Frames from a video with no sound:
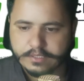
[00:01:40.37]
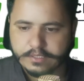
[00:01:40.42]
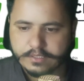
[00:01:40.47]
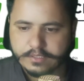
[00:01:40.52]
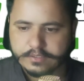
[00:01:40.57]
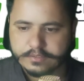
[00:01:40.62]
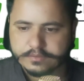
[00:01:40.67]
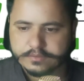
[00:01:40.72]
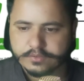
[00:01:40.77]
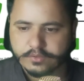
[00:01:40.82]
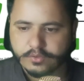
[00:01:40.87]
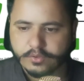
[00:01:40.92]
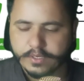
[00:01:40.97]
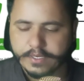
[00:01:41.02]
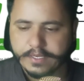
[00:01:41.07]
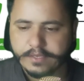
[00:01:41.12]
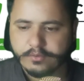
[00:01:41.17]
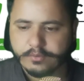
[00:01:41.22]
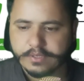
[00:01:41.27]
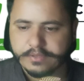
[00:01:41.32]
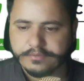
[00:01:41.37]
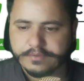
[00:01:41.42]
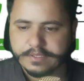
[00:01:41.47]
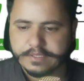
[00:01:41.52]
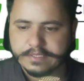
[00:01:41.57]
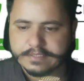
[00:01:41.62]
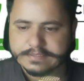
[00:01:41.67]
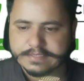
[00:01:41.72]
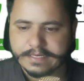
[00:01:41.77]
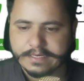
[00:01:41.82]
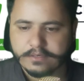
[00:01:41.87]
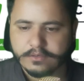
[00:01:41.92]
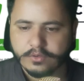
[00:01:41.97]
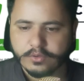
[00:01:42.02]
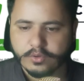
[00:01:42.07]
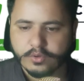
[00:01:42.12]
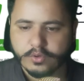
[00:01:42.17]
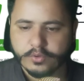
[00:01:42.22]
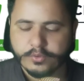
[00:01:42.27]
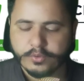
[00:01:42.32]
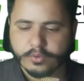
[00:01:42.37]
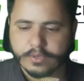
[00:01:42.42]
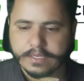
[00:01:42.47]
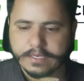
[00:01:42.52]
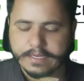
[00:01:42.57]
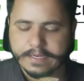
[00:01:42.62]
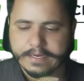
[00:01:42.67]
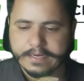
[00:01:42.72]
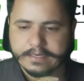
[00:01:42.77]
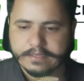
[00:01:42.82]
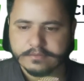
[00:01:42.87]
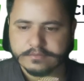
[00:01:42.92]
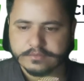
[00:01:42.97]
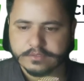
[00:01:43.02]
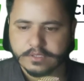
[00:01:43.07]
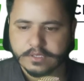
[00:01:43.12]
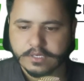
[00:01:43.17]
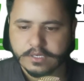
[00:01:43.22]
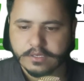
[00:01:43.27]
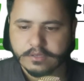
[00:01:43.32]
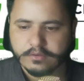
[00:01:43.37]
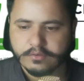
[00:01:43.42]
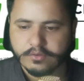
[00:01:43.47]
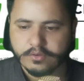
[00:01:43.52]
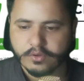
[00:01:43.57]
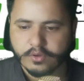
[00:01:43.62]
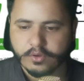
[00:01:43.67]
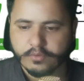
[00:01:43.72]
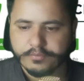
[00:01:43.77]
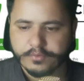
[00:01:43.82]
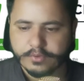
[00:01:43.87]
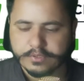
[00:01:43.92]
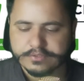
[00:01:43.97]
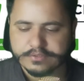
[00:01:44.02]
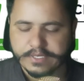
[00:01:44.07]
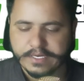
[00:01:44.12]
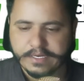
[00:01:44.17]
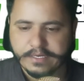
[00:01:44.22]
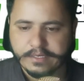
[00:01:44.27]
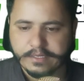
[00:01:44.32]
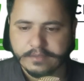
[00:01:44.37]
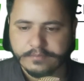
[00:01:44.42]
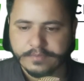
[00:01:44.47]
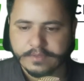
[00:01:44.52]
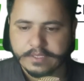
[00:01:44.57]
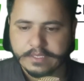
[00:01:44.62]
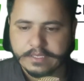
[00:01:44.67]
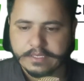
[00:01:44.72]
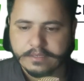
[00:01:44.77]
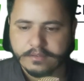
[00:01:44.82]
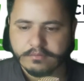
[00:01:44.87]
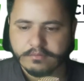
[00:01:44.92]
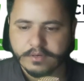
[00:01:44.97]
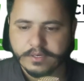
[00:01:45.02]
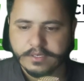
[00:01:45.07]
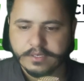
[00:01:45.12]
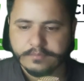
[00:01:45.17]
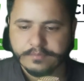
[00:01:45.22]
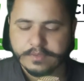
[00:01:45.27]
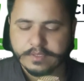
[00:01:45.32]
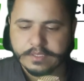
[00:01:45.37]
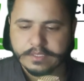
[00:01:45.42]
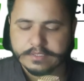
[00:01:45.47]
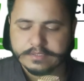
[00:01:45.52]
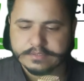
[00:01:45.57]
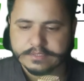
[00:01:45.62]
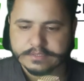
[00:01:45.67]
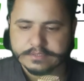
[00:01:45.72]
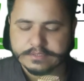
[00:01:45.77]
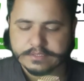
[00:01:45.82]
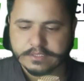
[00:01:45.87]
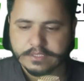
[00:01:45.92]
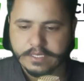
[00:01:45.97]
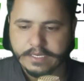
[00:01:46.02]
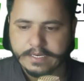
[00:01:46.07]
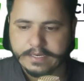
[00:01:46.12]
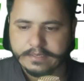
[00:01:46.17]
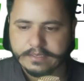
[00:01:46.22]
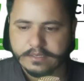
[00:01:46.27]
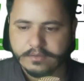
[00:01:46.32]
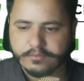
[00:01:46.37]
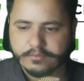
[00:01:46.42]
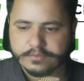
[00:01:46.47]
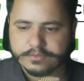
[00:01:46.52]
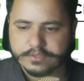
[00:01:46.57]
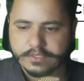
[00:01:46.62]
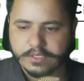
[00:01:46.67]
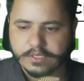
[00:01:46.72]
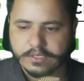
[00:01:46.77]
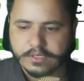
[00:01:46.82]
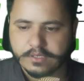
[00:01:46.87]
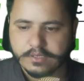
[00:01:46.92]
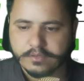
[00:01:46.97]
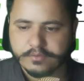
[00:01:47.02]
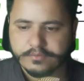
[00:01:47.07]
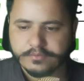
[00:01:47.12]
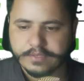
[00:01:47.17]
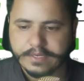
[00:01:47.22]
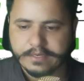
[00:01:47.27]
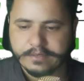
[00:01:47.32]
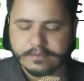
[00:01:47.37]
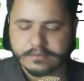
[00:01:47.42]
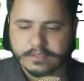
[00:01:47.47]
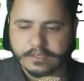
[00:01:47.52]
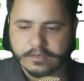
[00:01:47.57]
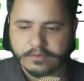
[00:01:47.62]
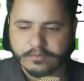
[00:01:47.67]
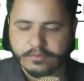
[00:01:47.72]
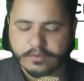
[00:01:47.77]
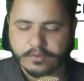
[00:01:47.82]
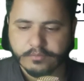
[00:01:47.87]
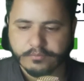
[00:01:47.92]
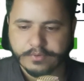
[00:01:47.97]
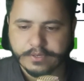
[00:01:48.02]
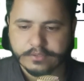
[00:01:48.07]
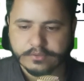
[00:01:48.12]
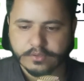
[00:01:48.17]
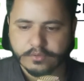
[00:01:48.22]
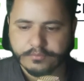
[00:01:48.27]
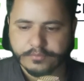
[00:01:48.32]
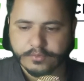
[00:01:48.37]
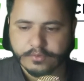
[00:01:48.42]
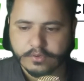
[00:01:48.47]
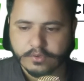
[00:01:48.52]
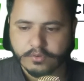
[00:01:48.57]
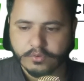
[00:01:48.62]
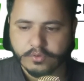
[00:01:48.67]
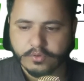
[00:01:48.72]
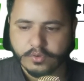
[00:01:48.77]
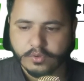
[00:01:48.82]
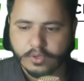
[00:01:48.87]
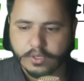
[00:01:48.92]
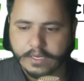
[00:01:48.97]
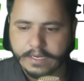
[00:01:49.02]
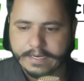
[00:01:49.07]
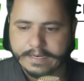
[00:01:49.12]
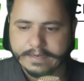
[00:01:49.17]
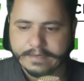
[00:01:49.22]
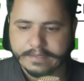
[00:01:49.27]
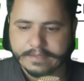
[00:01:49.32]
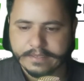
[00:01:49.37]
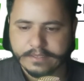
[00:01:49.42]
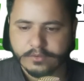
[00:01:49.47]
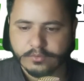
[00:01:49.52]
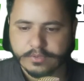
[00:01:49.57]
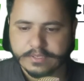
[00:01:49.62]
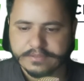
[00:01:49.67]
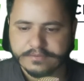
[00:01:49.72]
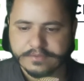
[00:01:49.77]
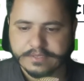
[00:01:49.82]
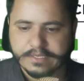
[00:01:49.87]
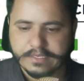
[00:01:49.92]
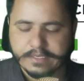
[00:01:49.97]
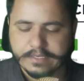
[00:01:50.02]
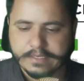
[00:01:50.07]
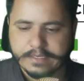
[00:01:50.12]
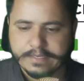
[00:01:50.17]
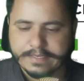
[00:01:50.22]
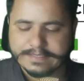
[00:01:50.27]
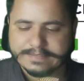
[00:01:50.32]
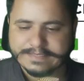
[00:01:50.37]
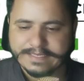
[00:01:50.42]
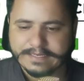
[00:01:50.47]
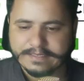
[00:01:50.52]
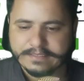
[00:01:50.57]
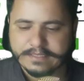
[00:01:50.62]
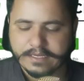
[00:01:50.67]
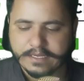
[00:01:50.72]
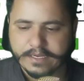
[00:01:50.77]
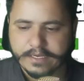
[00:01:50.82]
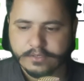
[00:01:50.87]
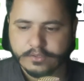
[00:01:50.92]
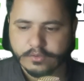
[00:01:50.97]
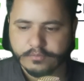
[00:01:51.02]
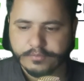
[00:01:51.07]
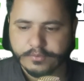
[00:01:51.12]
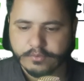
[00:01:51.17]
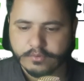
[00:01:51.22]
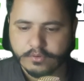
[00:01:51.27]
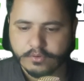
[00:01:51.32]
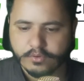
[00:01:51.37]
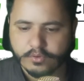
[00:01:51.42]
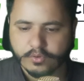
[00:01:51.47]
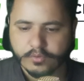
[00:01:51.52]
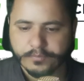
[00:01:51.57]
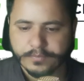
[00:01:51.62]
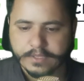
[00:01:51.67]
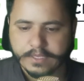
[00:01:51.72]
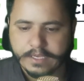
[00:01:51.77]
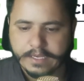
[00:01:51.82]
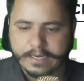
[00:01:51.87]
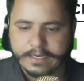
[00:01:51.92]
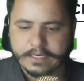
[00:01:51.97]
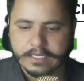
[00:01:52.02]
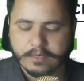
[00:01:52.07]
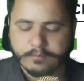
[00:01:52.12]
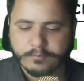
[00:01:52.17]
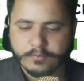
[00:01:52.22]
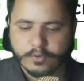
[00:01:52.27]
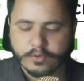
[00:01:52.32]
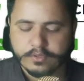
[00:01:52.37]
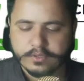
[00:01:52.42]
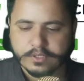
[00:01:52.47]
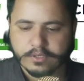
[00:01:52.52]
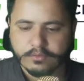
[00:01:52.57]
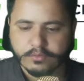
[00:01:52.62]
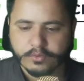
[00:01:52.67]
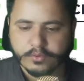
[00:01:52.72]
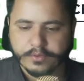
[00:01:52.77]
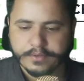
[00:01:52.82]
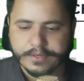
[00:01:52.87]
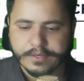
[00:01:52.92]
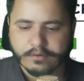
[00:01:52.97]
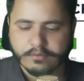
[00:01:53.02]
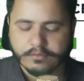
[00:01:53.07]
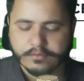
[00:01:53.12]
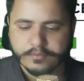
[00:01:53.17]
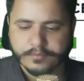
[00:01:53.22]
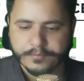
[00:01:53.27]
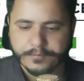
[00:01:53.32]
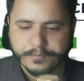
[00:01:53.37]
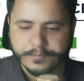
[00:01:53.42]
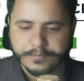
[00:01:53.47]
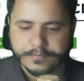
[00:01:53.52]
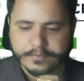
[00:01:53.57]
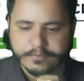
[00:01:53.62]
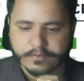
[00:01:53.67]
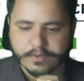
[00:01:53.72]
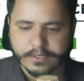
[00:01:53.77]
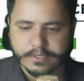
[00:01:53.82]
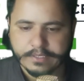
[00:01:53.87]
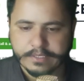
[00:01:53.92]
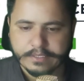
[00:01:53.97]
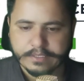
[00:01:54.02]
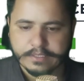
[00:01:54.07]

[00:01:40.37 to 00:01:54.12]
So here you can see the site logo. You can add a logo of your site, right? Just add a set the width of your logo and here you can see set the height of your logo and upload the logo here, right?